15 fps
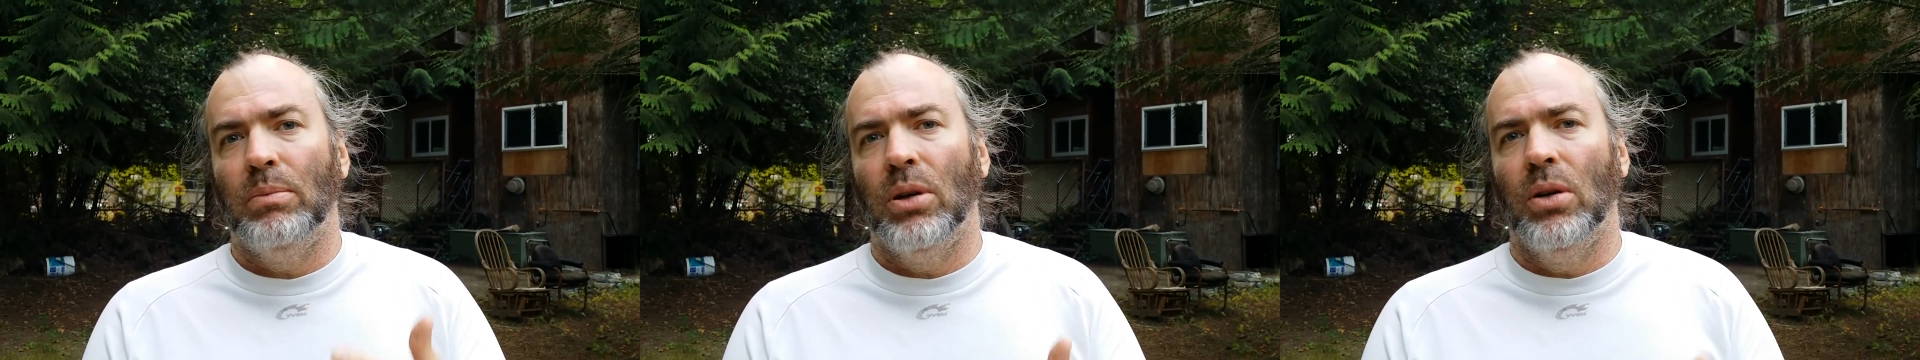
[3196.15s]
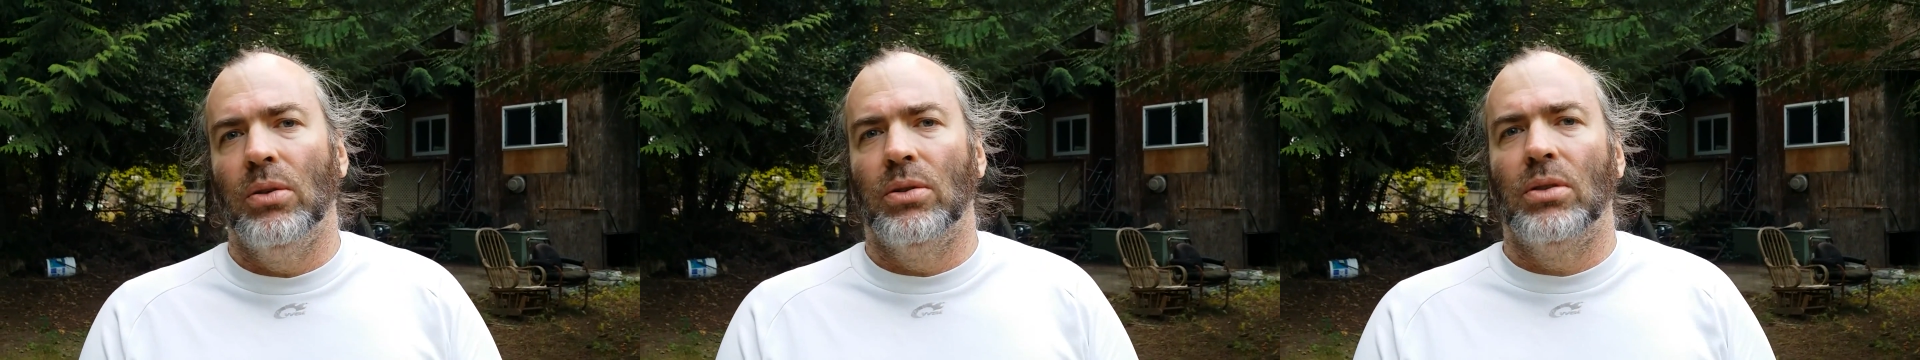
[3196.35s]

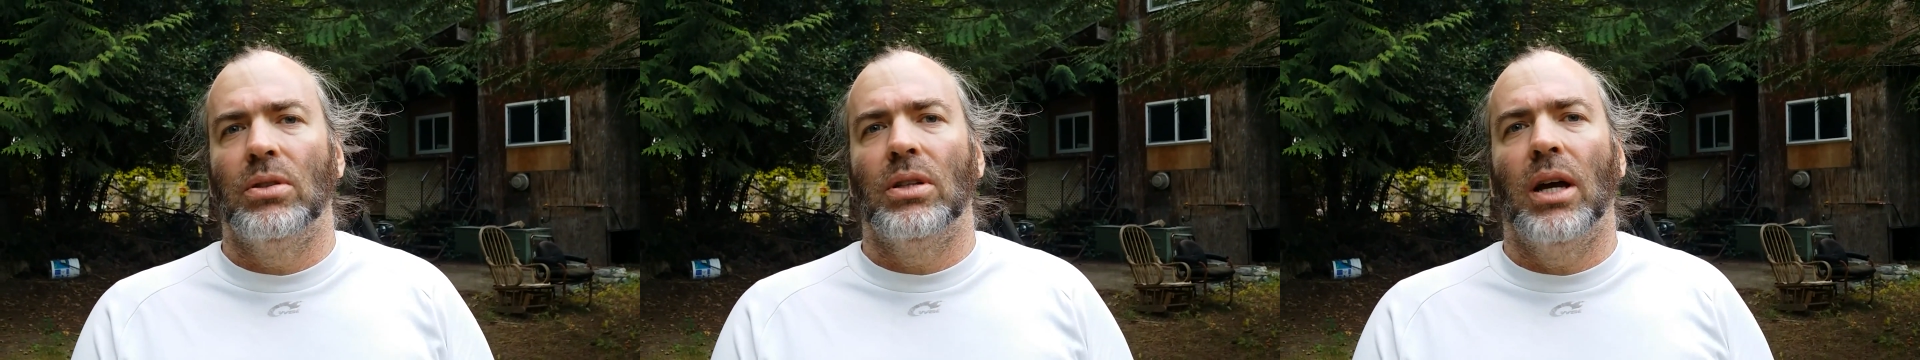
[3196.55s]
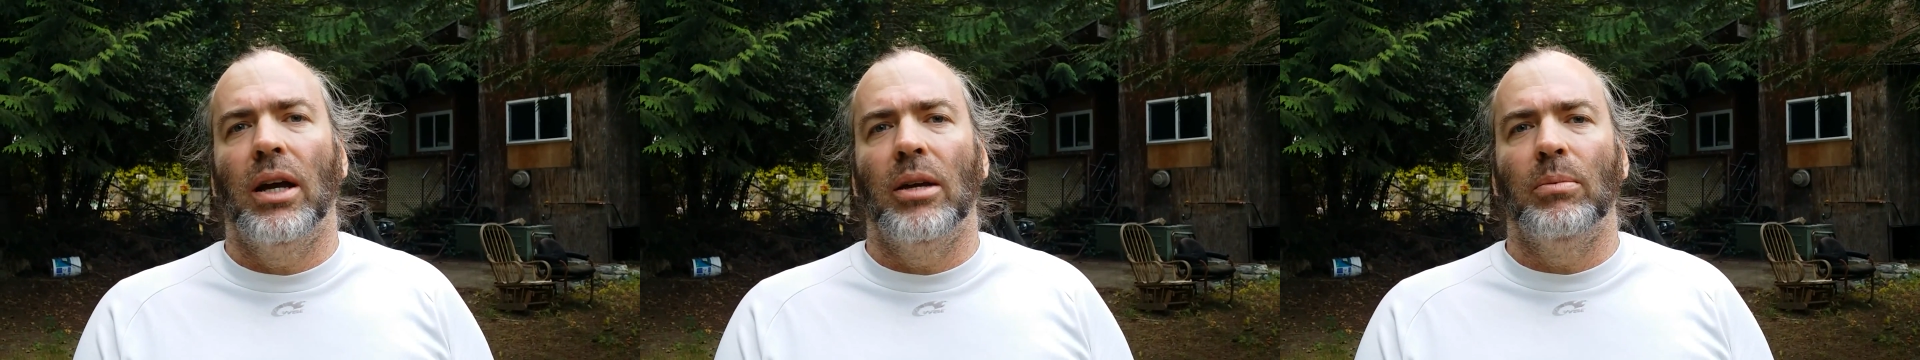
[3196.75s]
post
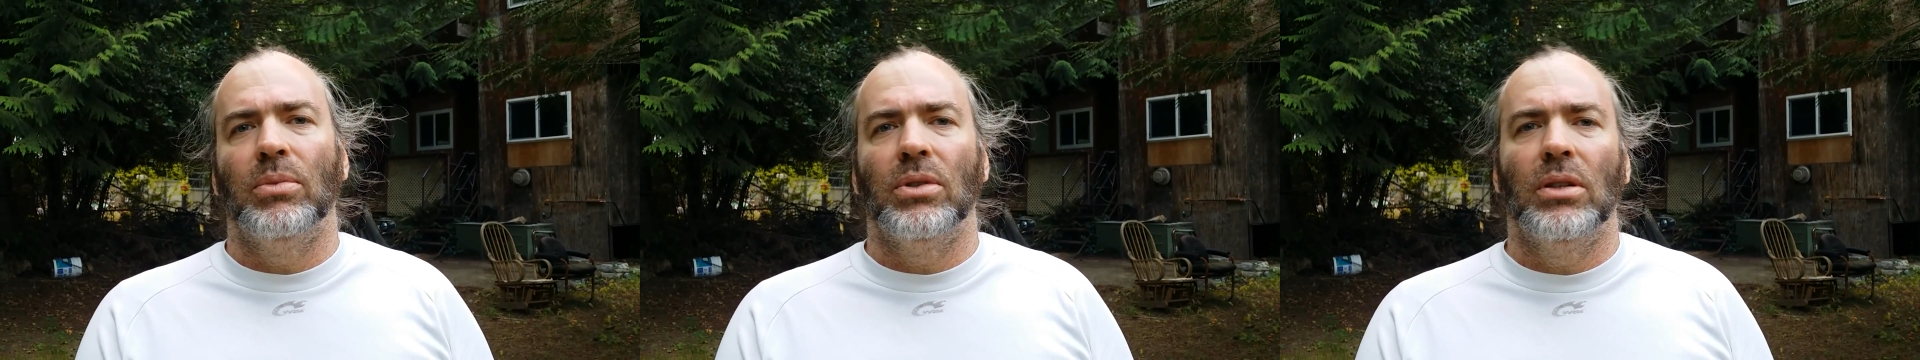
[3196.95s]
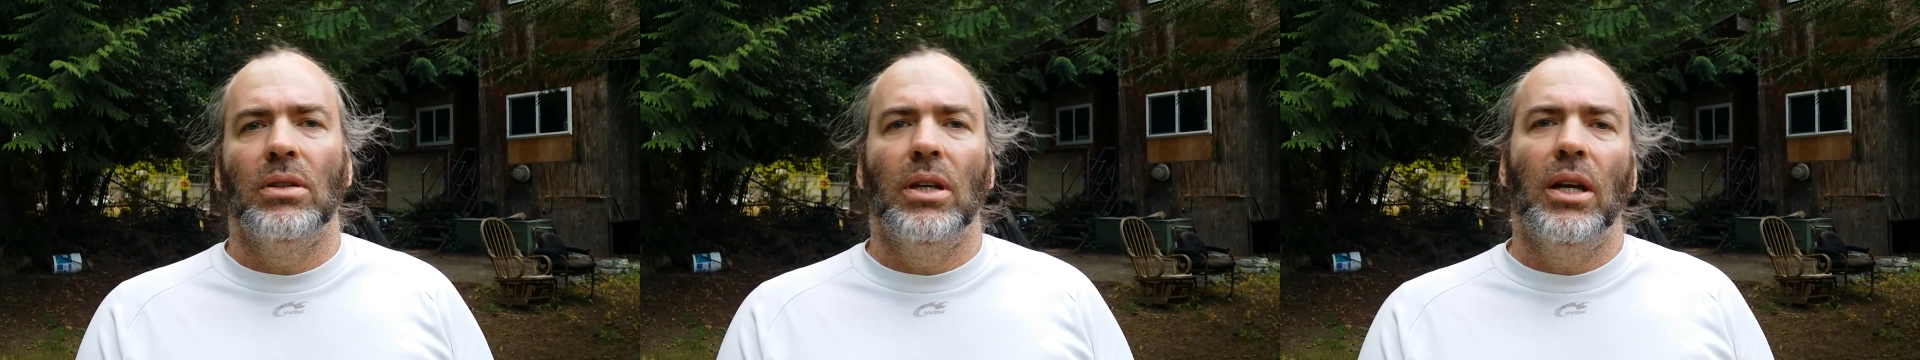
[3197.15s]
types
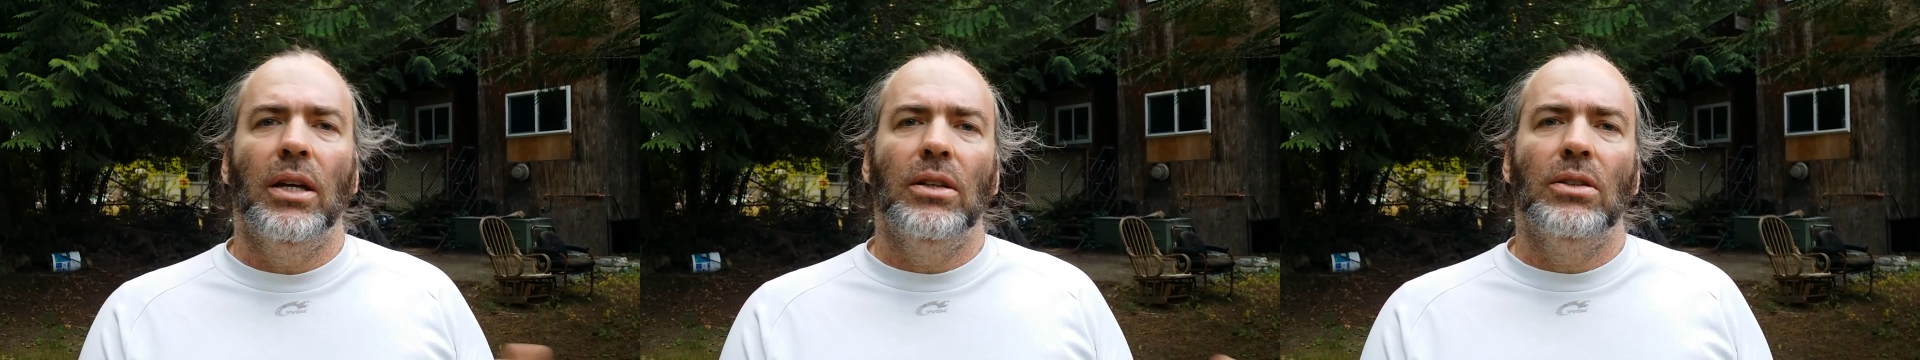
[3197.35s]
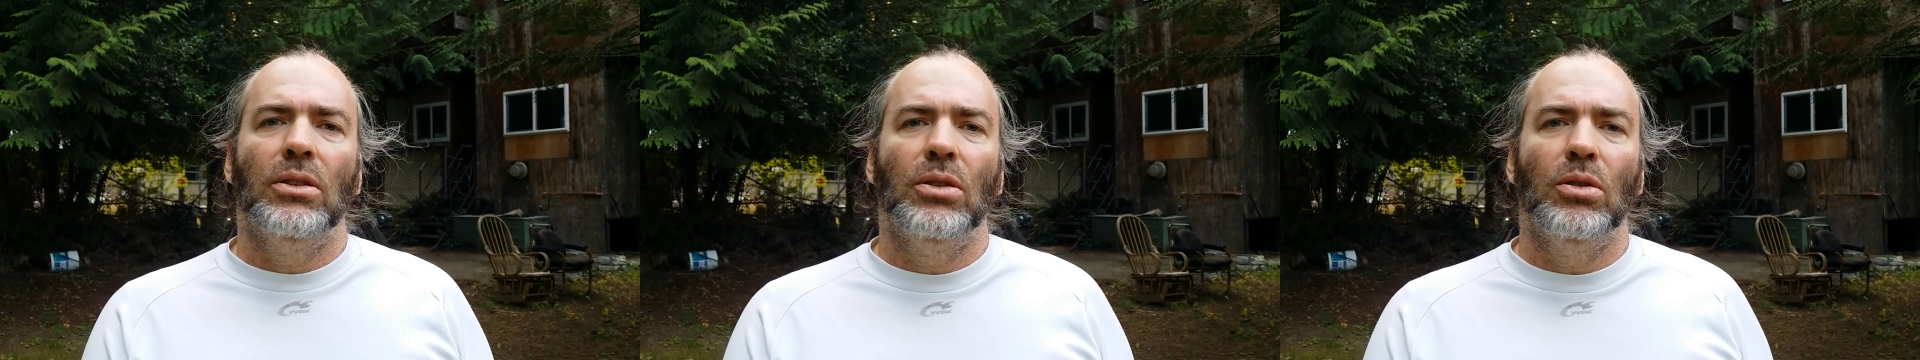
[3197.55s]
and the
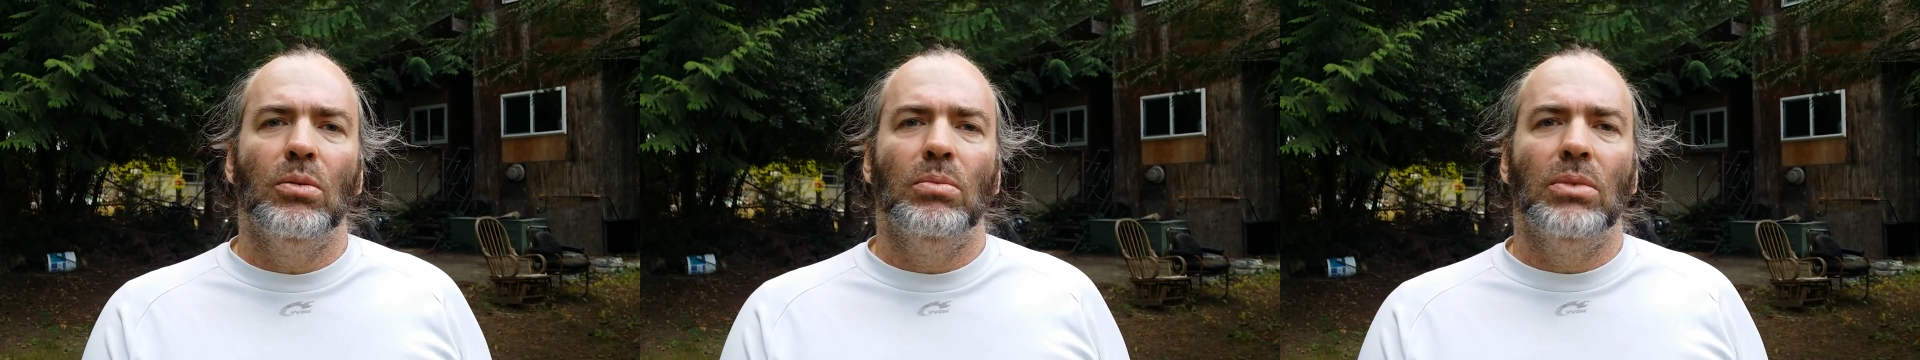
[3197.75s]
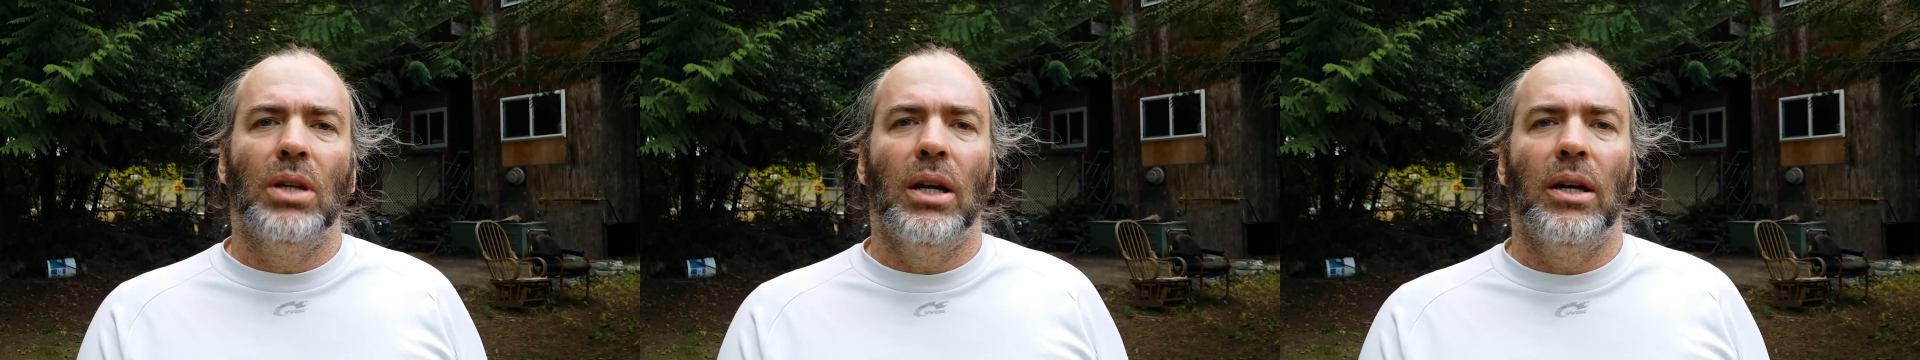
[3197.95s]
head tube
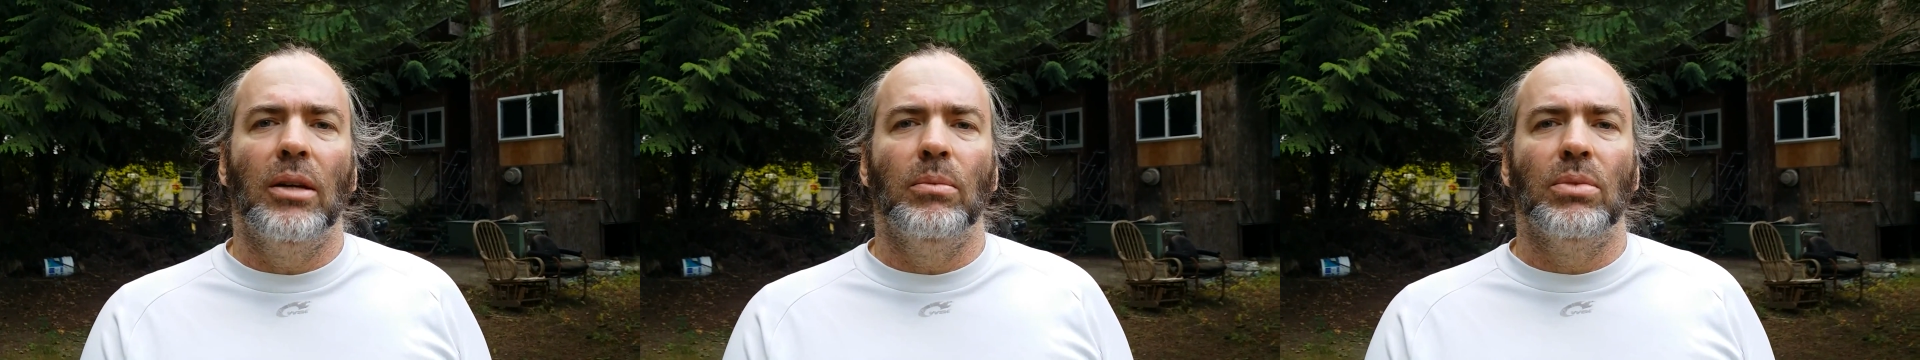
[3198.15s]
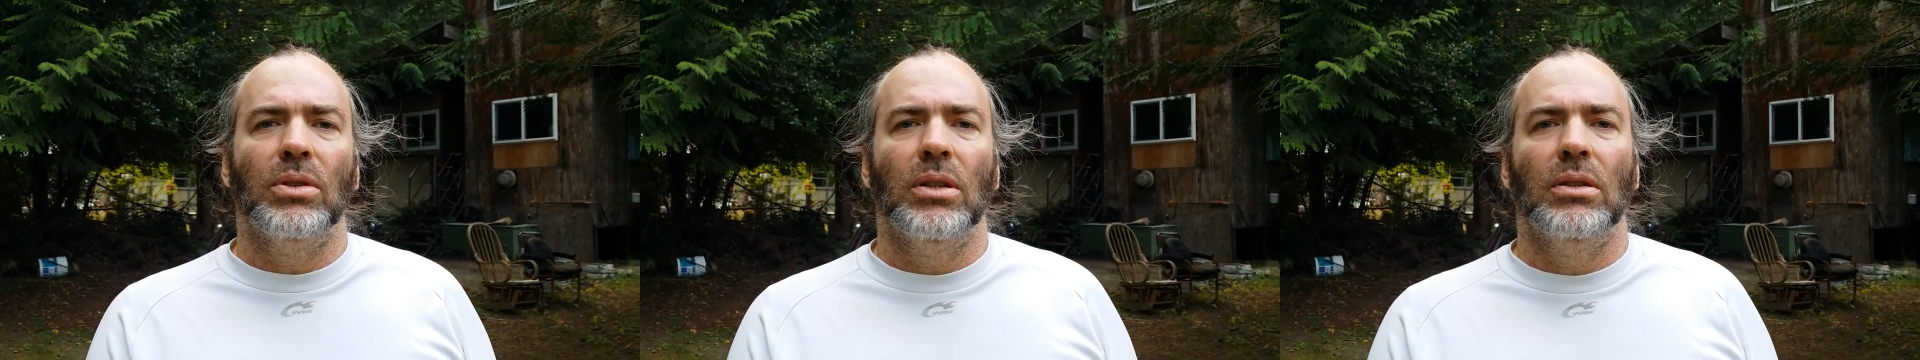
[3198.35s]

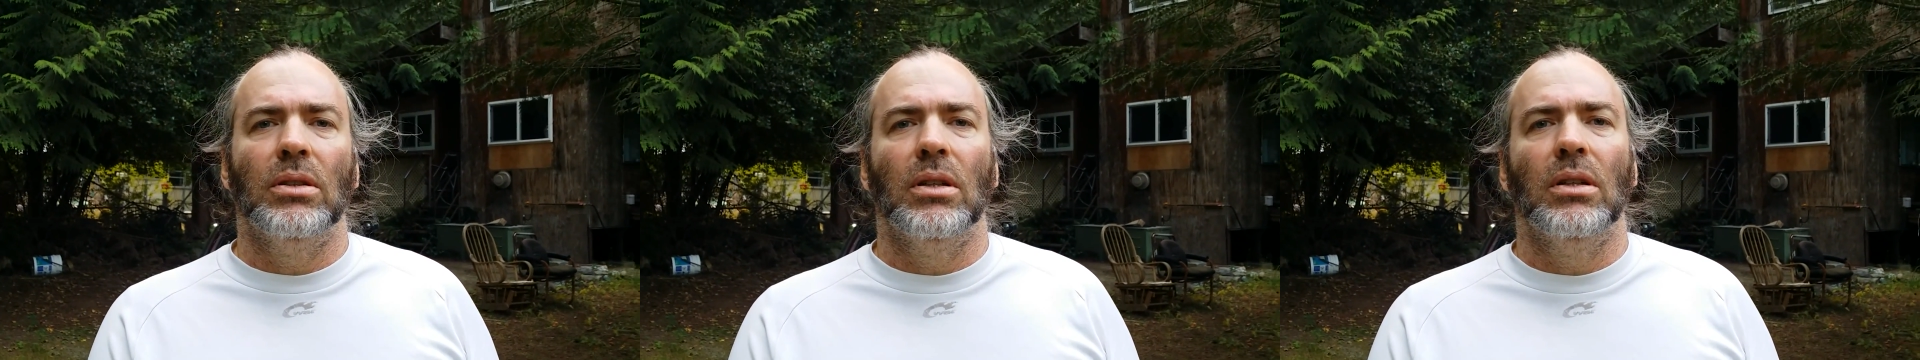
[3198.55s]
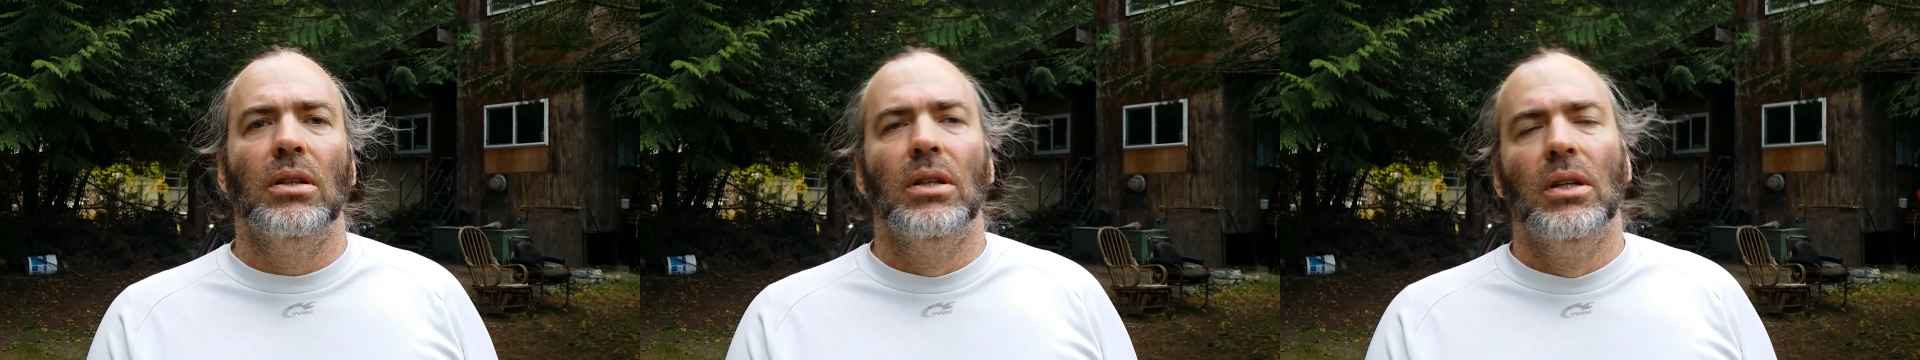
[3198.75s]
types and the